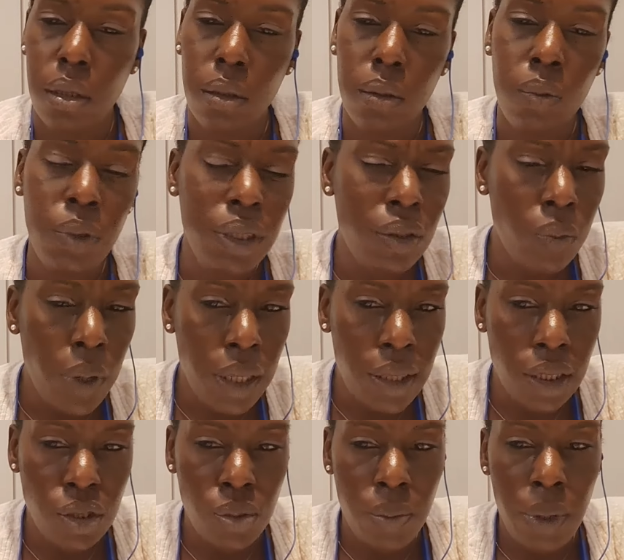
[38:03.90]
with the way
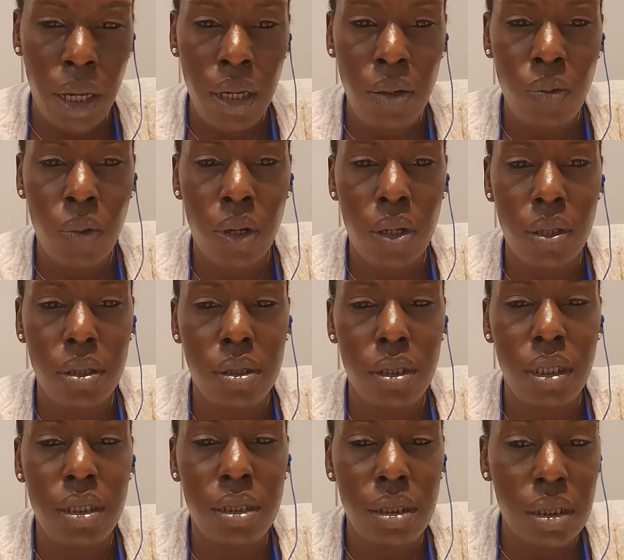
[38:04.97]
that your mind works.
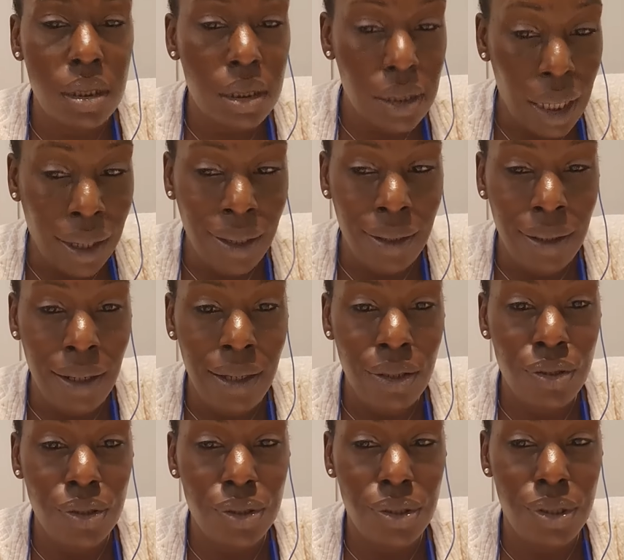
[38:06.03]
It's just second
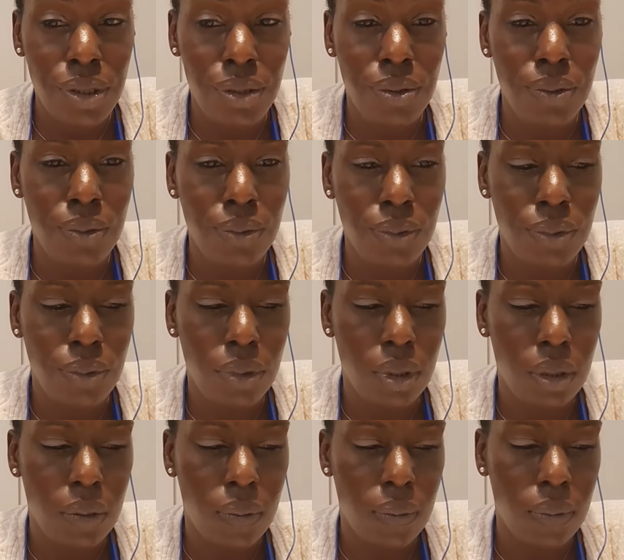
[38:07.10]
nature to you.
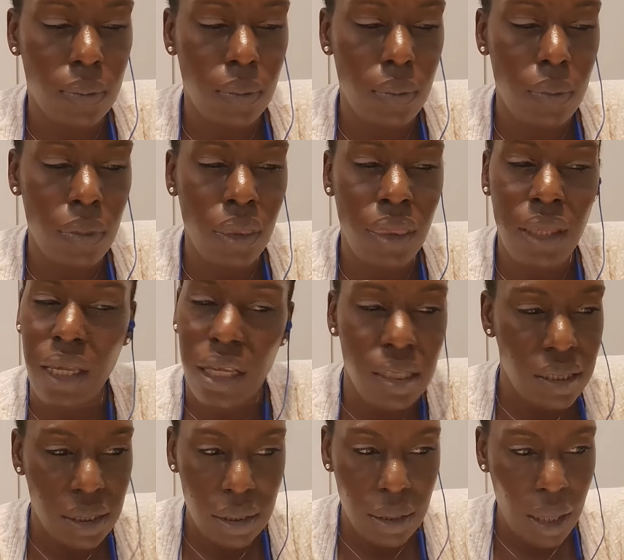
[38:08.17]

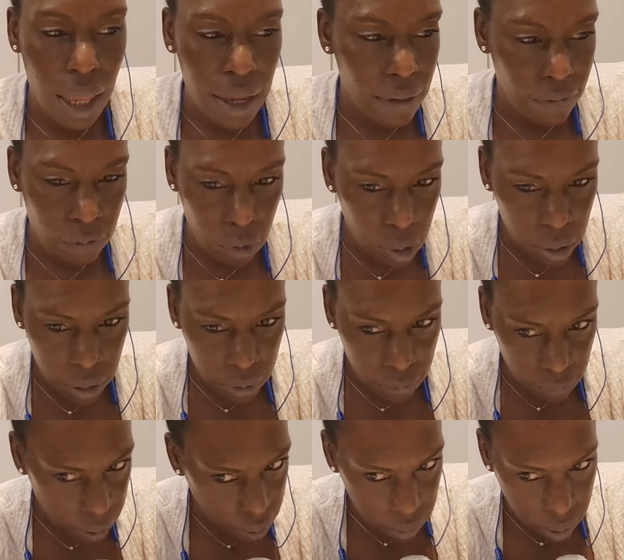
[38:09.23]
It's like fourth,
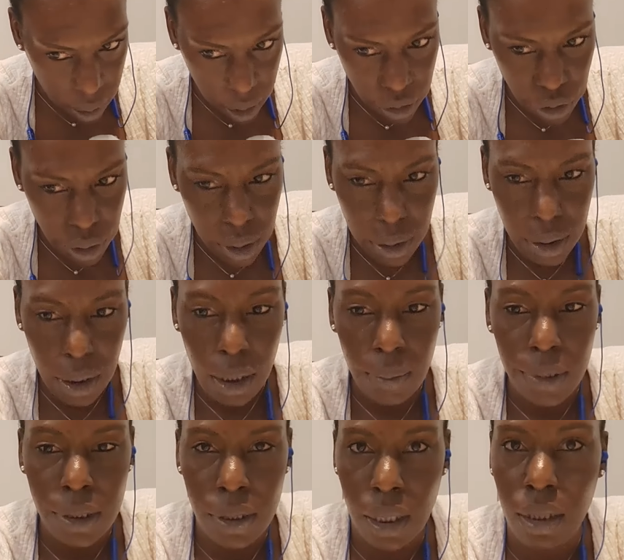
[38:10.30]
fifth nature to them.
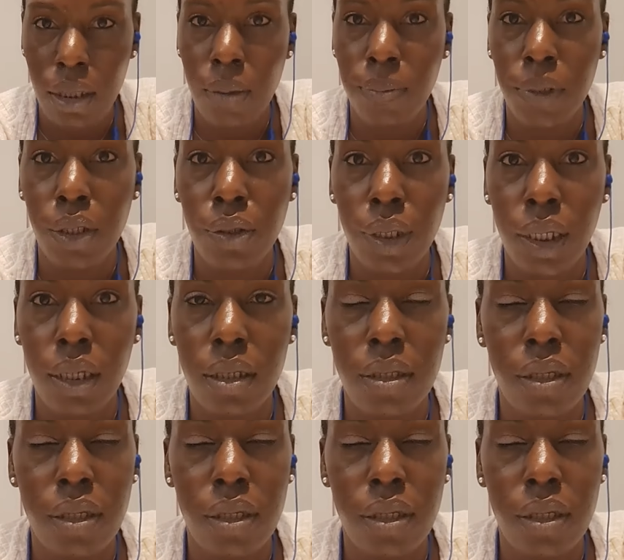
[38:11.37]
It's like them learning